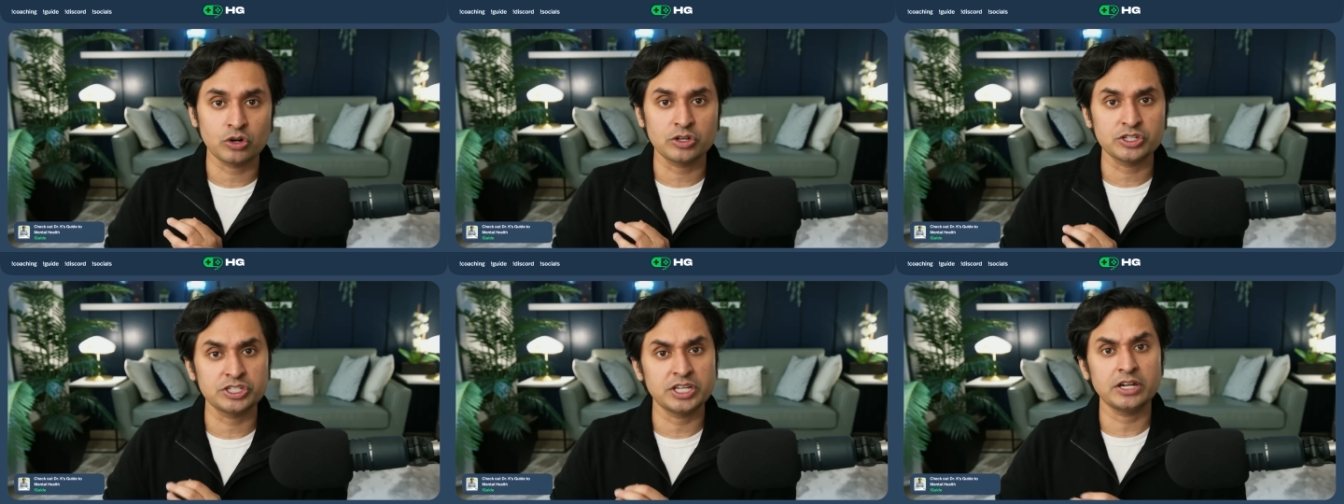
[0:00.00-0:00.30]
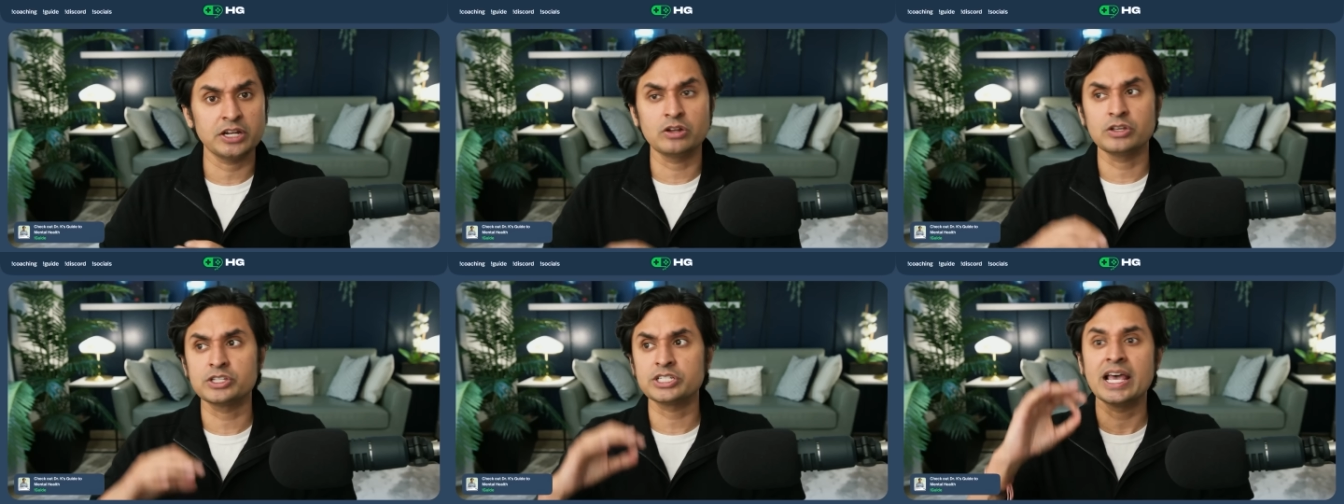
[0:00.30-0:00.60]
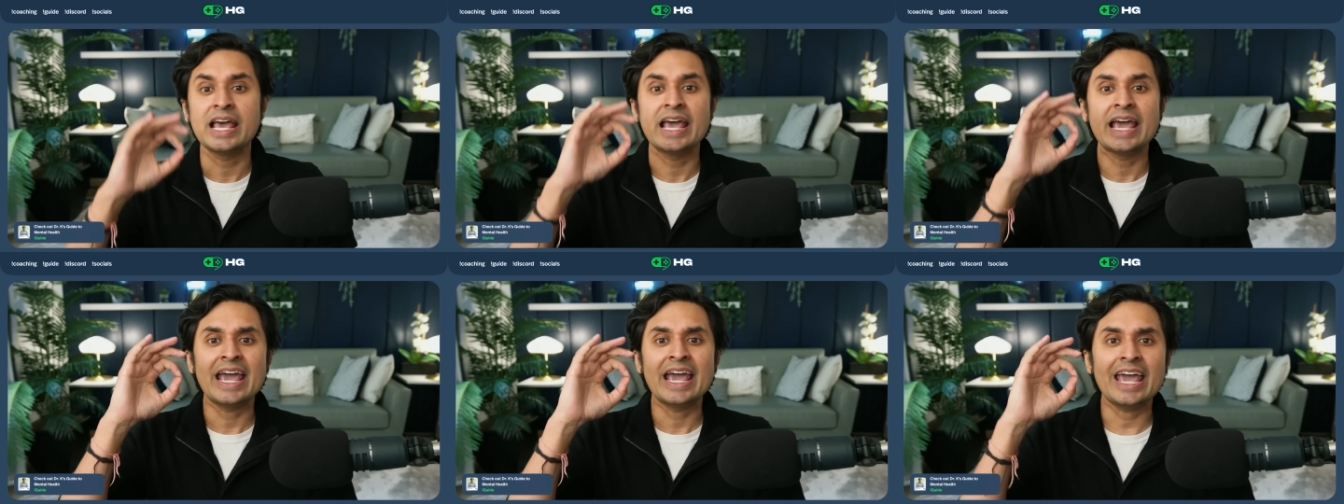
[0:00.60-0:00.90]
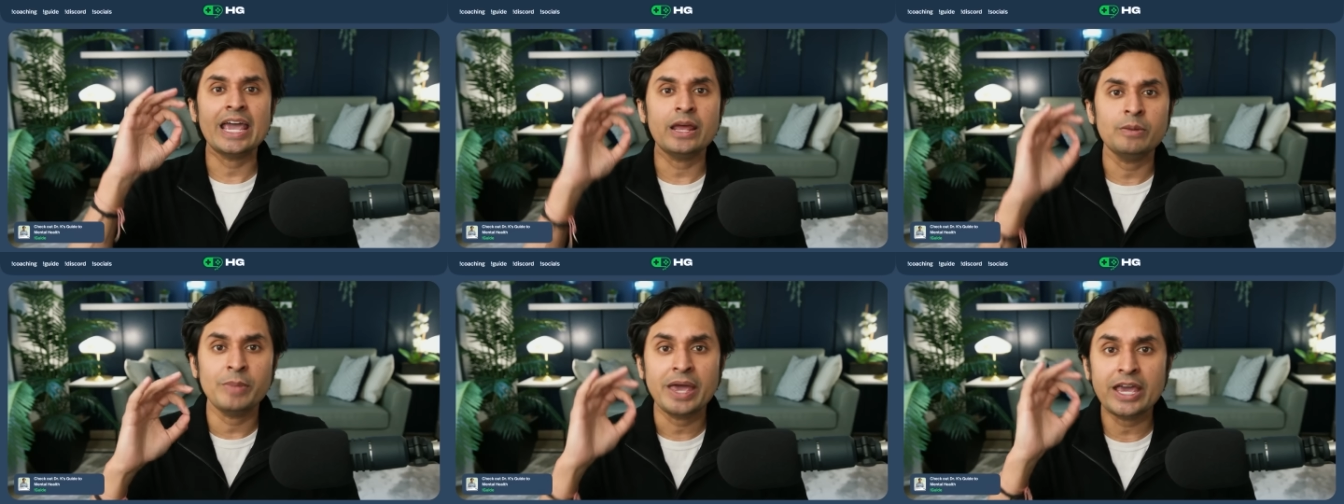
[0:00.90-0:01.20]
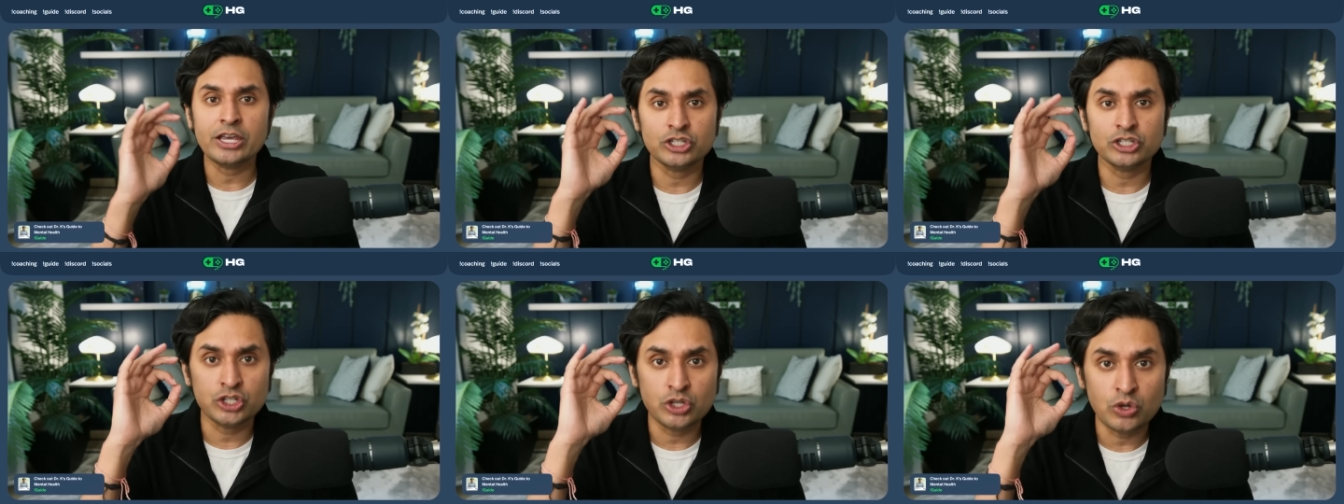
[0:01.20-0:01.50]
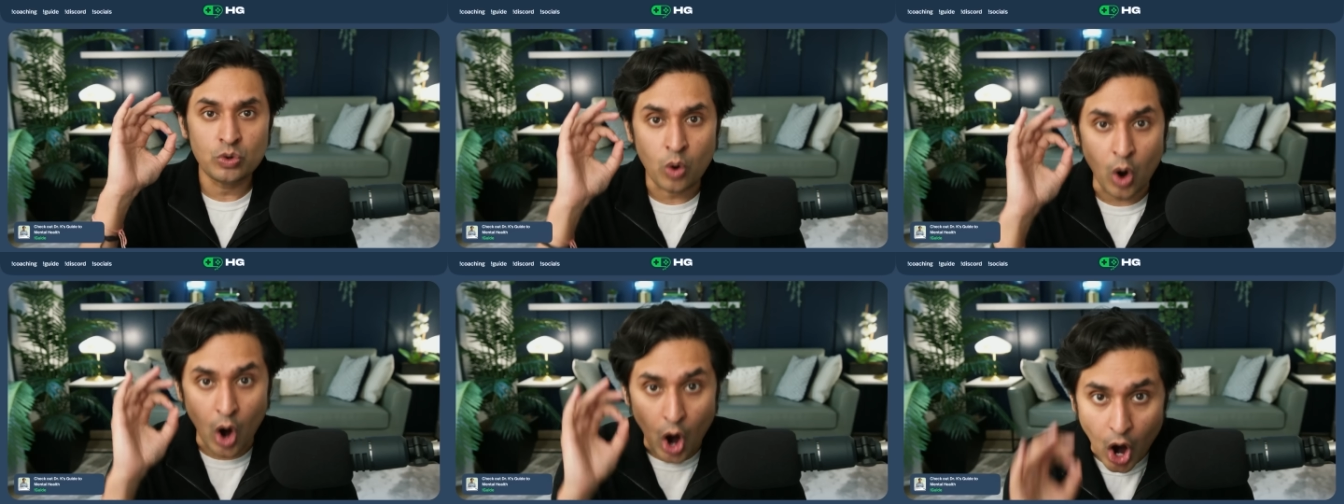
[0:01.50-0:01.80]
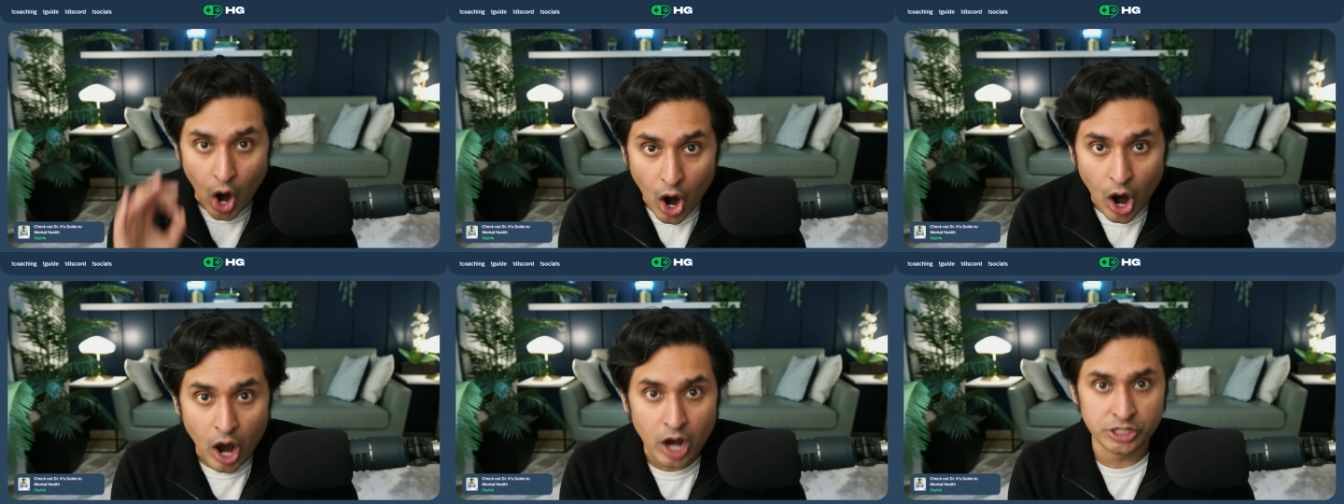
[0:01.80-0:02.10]
signals. It makes you
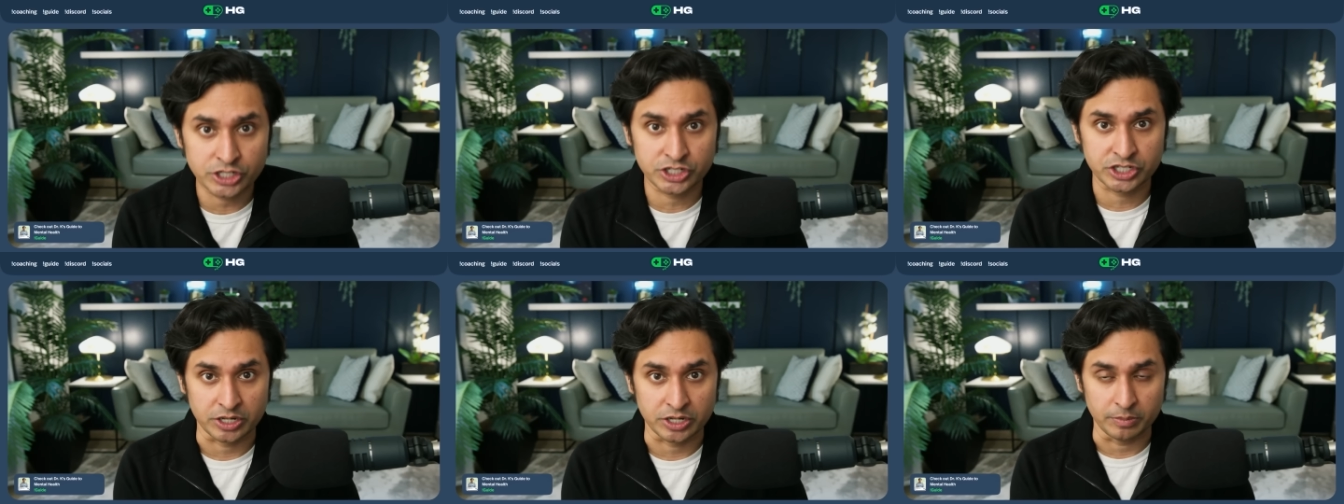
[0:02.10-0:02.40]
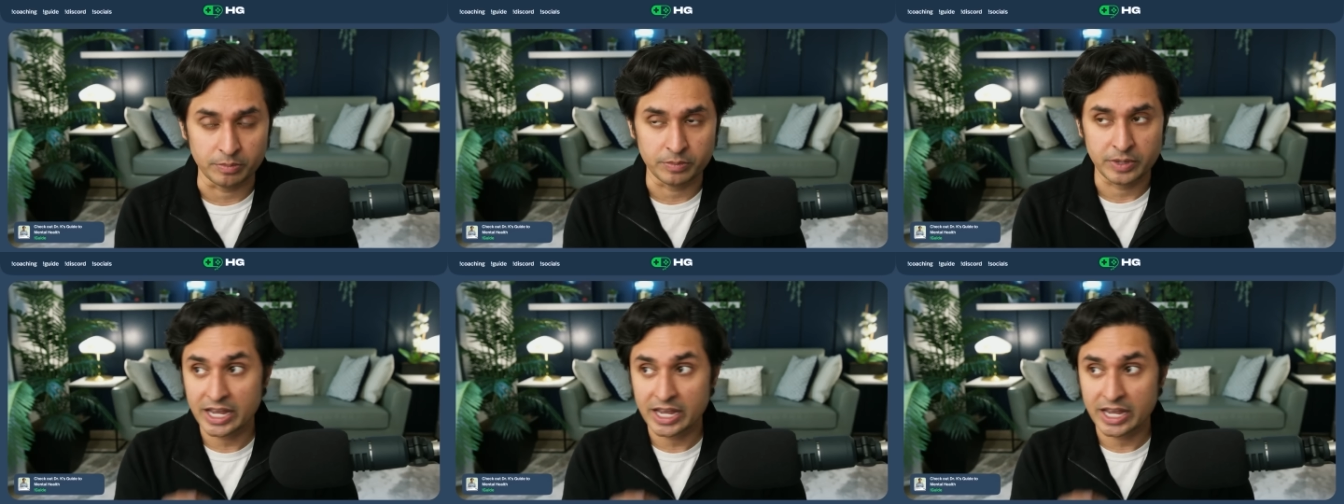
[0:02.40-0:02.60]
awesome.